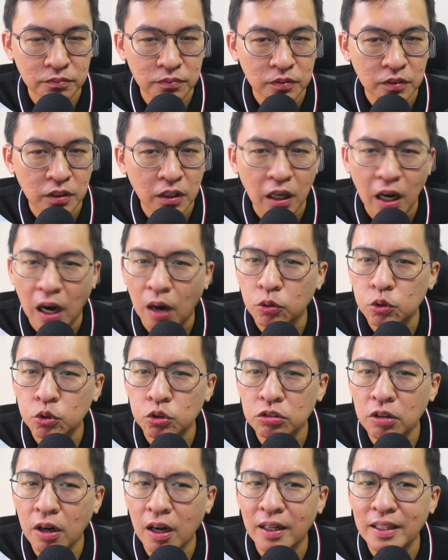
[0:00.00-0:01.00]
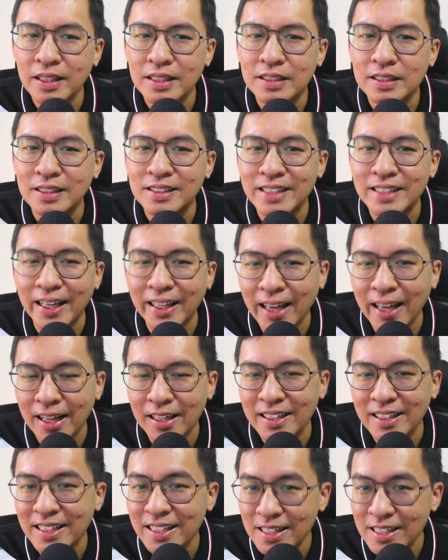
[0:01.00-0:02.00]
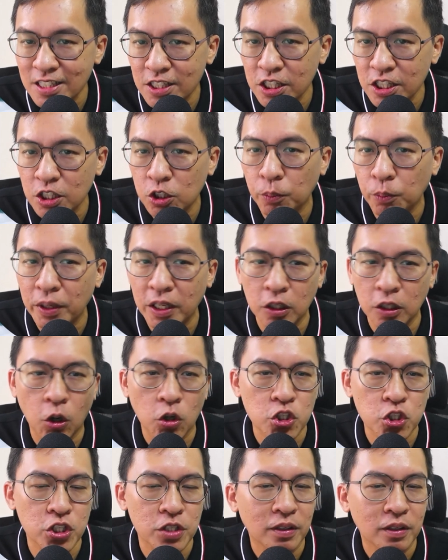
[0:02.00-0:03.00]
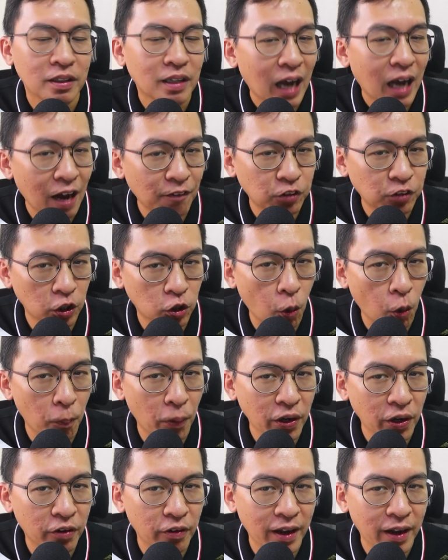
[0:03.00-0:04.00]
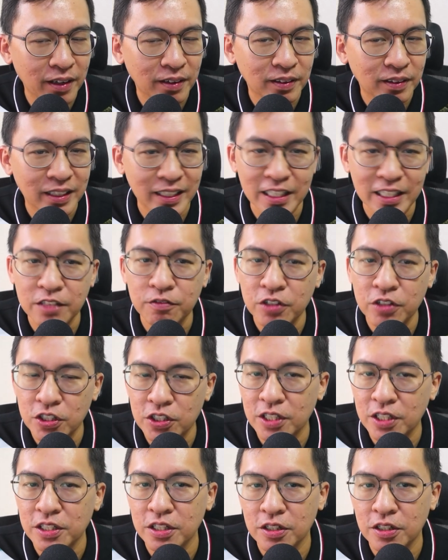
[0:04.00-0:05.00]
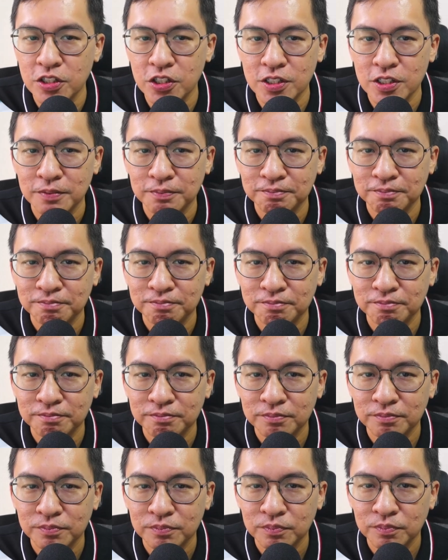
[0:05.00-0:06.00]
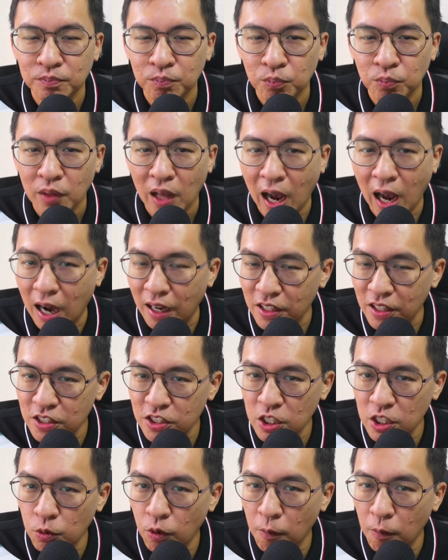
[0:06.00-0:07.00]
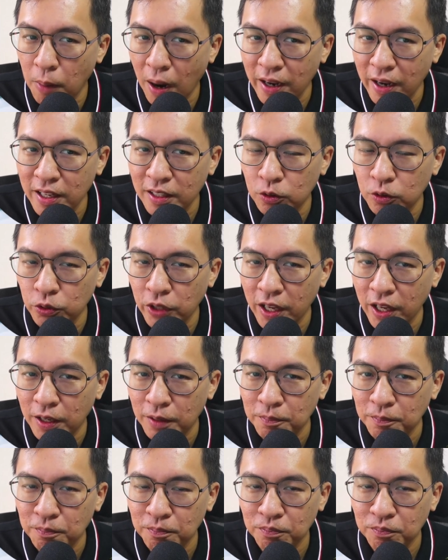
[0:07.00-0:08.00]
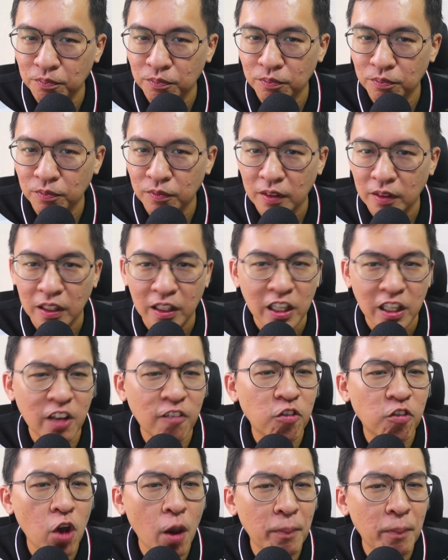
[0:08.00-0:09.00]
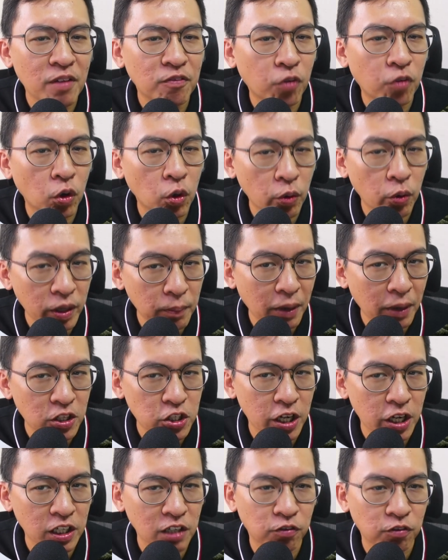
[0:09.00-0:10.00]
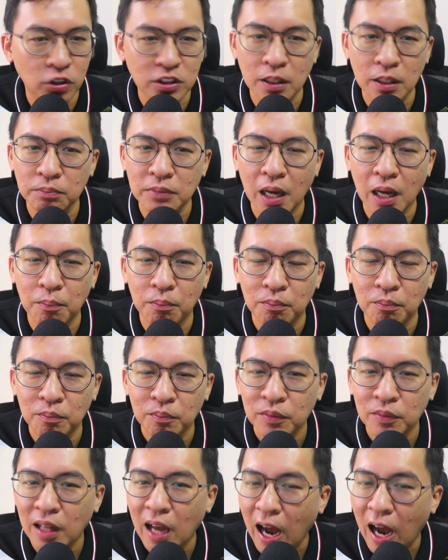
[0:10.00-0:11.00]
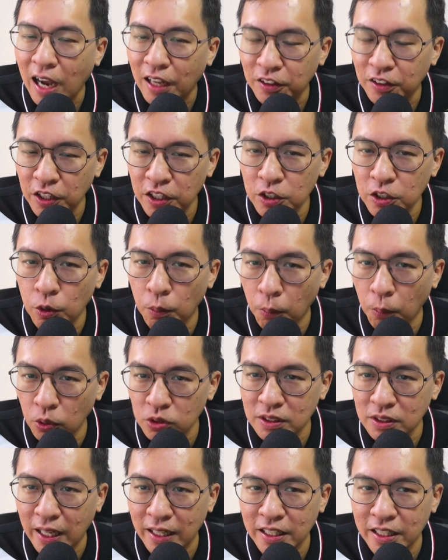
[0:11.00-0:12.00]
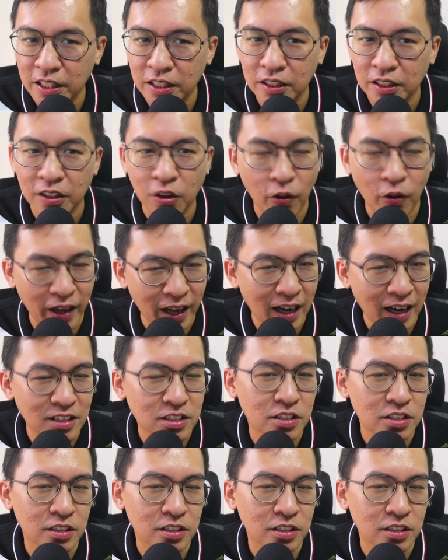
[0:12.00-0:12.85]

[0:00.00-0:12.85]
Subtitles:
Altura is the second EC to be launched after Copen Grand in recent years. Are EC worth buying today? If you have been following my channel for some time, I think you most likely got an answer.